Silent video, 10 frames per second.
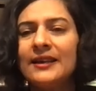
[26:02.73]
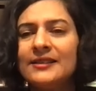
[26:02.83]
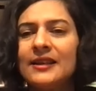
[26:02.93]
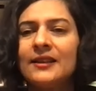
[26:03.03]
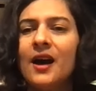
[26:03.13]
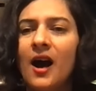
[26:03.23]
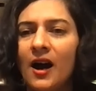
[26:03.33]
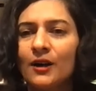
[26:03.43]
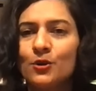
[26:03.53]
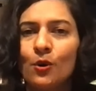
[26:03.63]
is at the
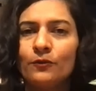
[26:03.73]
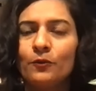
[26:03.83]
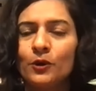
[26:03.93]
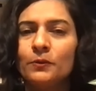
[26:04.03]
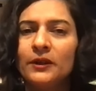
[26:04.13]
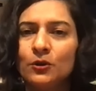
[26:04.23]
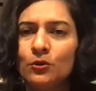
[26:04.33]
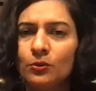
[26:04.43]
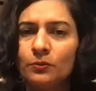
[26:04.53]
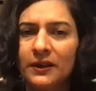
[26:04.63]
heart of what we
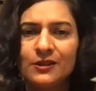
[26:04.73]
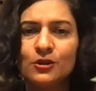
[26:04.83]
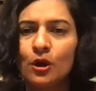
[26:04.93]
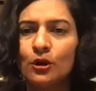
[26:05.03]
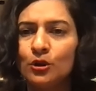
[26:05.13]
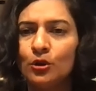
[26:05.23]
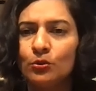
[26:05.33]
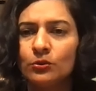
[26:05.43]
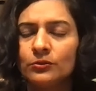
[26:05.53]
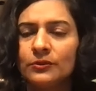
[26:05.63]
do, but it's not
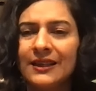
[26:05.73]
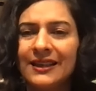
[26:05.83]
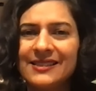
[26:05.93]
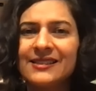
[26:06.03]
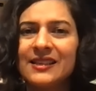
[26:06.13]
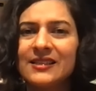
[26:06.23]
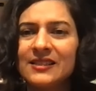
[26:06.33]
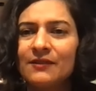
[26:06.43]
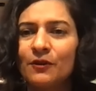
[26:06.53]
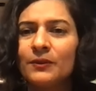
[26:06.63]
new. It's
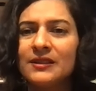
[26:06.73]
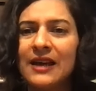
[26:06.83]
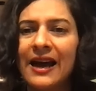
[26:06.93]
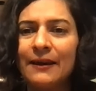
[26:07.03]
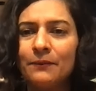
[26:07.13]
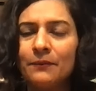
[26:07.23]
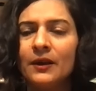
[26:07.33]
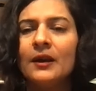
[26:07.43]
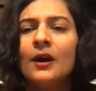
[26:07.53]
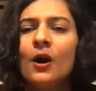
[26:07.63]
existed from the time
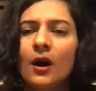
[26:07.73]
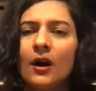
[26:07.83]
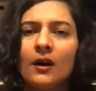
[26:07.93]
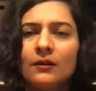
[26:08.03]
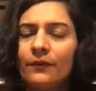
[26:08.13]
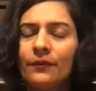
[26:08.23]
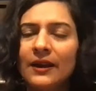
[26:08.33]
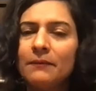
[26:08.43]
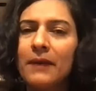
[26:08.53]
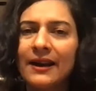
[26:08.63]
uh,
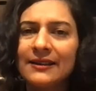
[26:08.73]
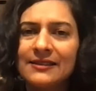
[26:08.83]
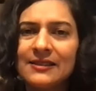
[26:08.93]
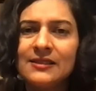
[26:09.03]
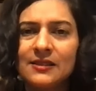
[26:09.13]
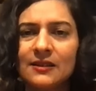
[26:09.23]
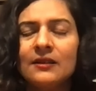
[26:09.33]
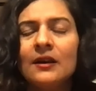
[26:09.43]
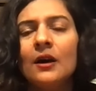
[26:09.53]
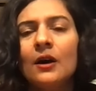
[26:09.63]
that man existed
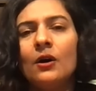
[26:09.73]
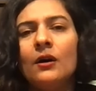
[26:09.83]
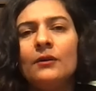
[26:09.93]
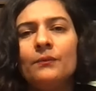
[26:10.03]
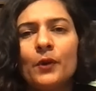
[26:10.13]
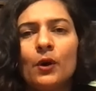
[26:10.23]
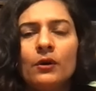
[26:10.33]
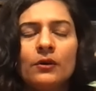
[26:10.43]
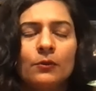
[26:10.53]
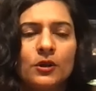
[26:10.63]
um,
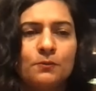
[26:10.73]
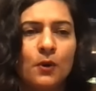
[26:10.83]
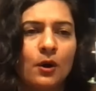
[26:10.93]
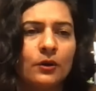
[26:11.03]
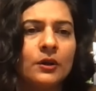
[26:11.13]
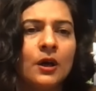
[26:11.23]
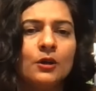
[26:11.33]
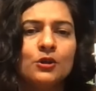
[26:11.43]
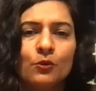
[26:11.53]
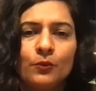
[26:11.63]
or was born.
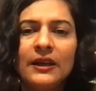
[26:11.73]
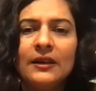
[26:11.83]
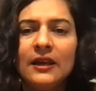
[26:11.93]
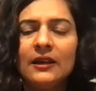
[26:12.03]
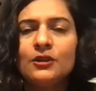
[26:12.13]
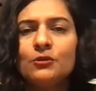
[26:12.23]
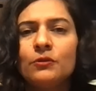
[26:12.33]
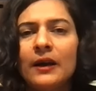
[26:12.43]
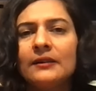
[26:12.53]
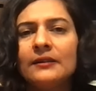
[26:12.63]
So we need to
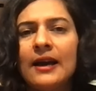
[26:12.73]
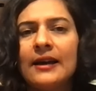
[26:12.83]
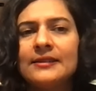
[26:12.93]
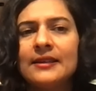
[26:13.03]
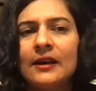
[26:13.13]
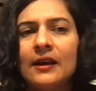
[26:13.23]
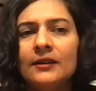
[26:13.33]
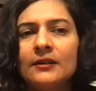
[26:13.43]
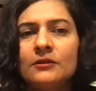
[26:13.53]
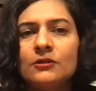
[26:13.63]
recognize that
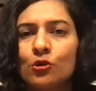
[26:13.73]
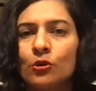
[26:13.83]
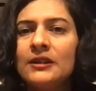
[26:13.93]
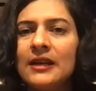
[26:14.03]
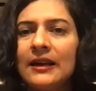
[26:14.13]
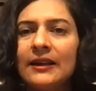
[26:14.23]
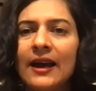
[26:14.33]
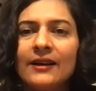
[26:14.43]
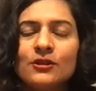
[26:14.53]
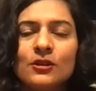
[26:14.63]
storytelling
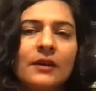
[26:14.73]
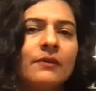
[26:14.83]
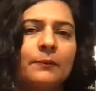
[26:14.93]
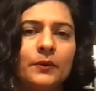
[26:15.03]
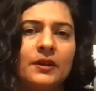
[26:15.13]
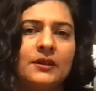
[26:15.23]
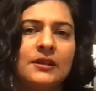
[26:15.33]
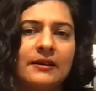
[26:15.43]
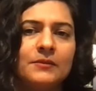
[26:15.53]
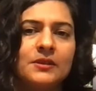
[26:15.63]
has to live up with the
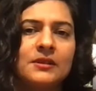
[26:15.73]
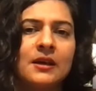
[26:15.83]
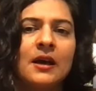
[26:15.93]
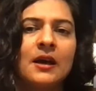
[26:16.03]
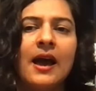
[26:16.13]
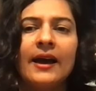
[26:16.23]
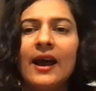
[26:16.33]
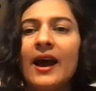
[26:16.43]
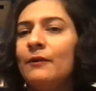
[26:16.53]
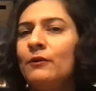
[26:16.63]
times. And
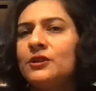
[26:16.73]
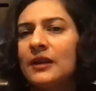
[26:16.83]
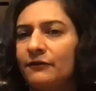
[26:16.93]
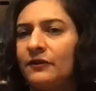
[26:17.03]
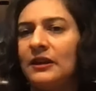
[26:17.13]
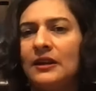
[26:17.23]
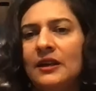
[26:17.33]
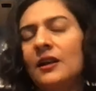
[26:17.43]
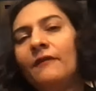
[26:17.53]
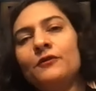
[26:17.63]
I would
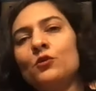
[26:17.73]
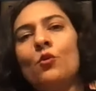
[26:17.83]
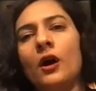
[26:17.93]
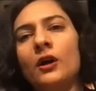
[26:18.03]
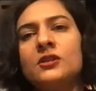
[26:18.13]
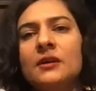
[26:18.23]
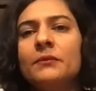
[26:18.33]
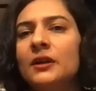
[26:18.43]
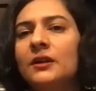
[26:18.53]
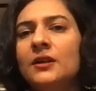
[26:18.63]
definitely love to watch
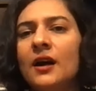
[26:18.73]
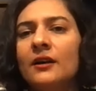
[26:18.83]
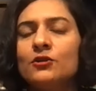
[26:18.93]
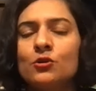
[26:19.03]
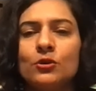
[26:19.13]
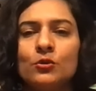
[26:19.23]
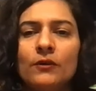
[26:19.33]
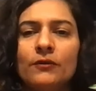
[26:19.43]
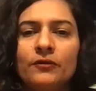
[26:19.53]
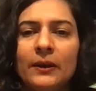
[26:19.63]
somebody dance or do
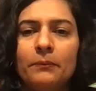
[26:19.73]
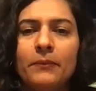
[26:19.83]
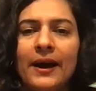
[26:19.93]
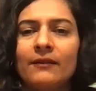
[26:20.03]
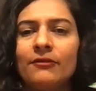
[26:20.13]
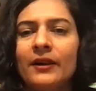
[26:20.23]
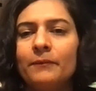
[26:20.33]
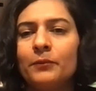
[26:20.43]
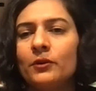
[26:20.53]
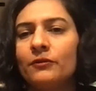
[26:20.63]
a flip,
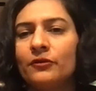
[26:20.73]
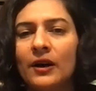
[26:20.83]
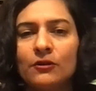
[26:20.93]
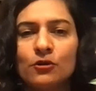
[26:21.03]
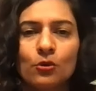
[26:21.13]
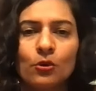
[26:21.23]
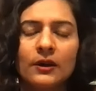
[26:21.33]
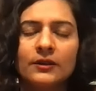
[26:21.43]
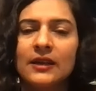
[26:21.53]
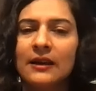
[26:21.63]
backflip, or a front roll
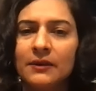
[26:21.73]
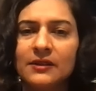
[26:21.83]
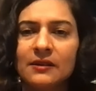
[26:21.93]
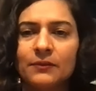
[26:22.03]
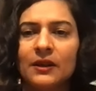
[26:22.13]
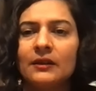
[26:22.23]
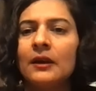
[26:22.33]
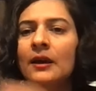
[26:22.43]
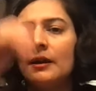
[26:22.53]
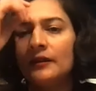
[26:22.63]
and tell me something
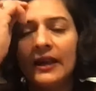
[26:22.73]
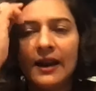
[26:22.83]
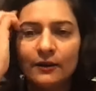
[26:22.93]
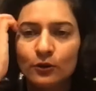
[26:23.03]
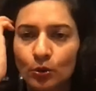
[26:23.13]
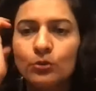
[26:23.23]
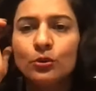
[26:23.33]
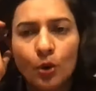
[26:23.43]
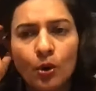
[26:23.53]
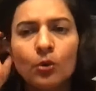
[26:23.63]
that I don't
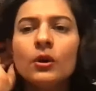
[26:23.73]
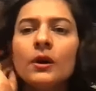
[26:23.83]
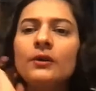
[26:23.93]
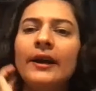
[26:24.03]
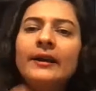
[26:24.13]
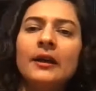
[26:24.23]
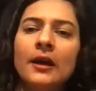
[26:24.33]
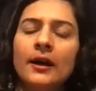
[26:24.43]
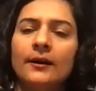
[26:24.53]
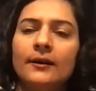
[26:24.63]
know right?
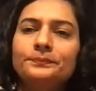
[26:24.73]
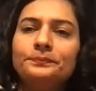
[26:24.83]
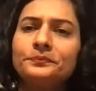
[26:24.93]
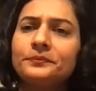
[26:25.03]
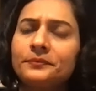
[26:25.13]
Um,